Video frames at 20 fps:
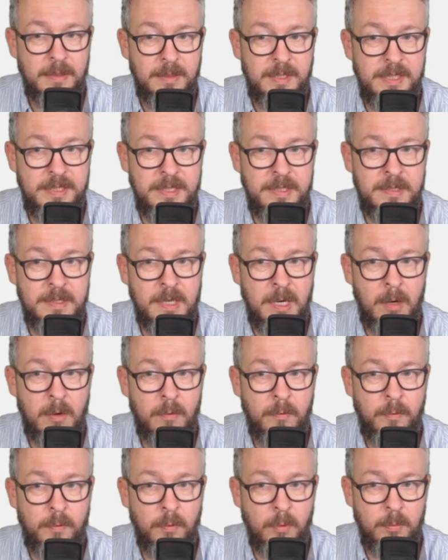This is how
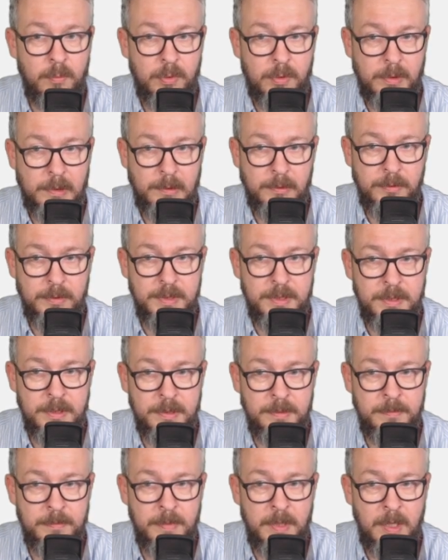full board
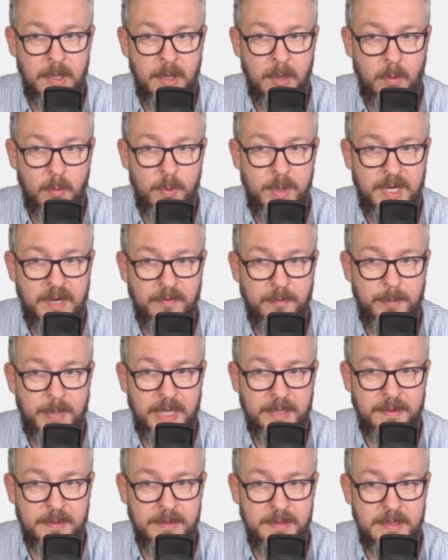looks. We have
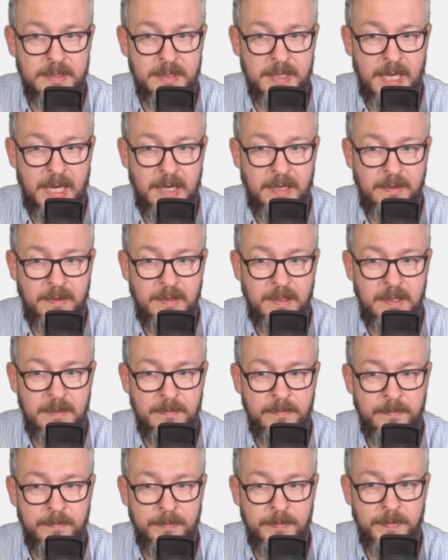buttons, L E
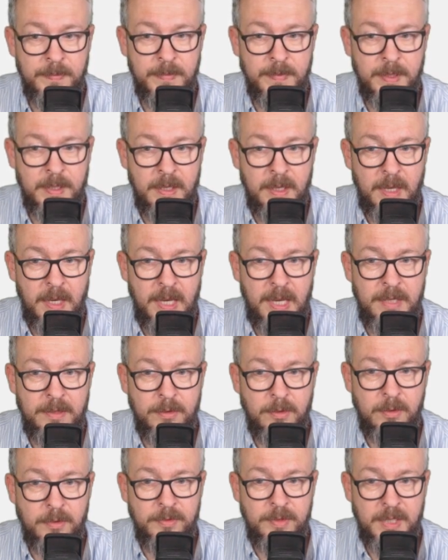D,
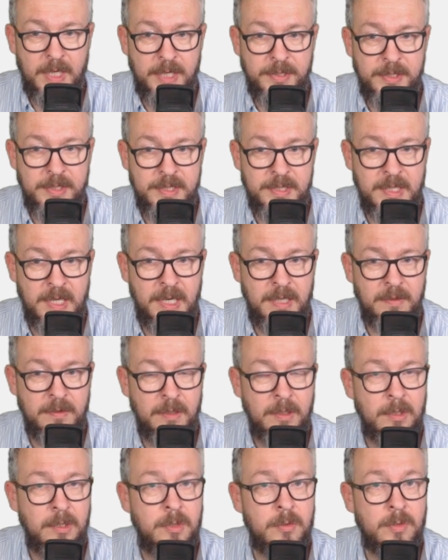and on the other side
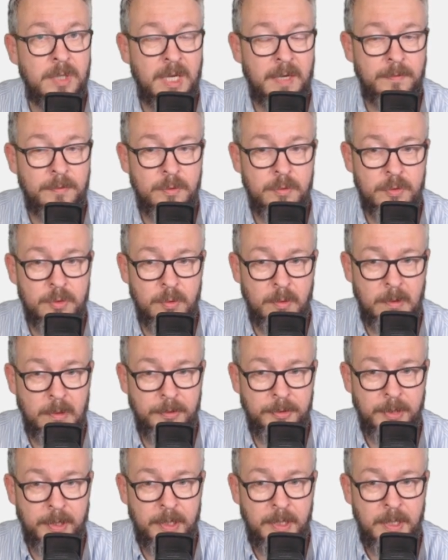you have to
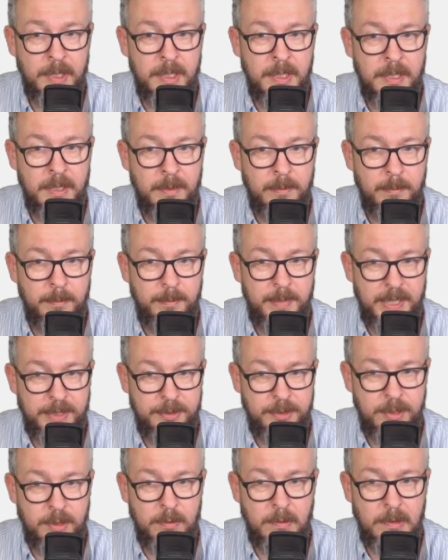solder
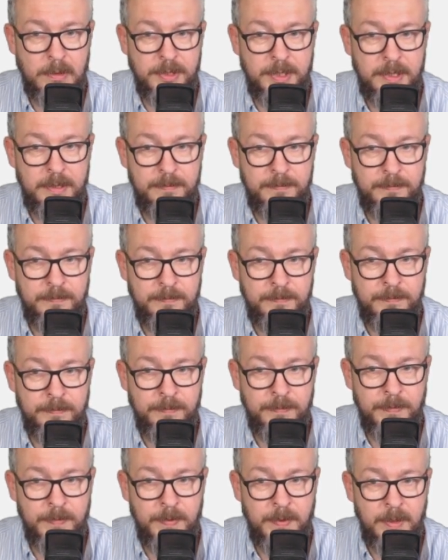battery holder,
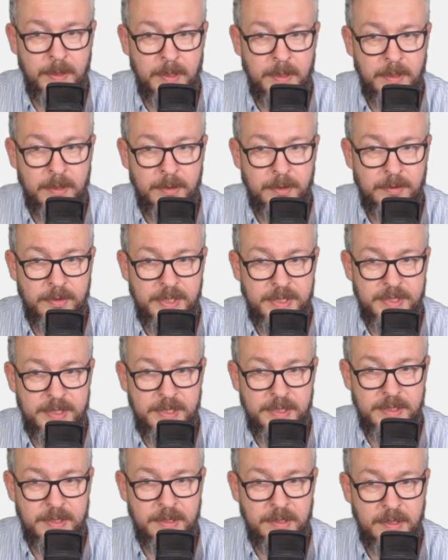
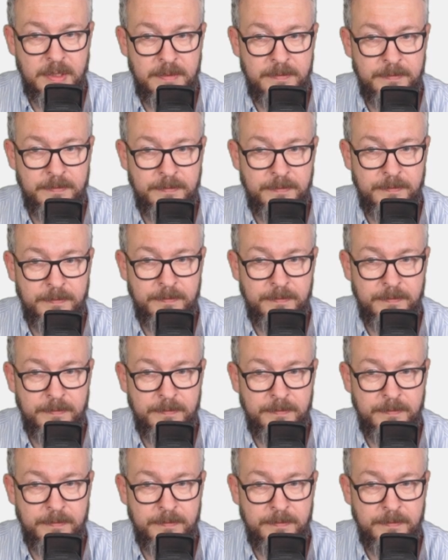resistor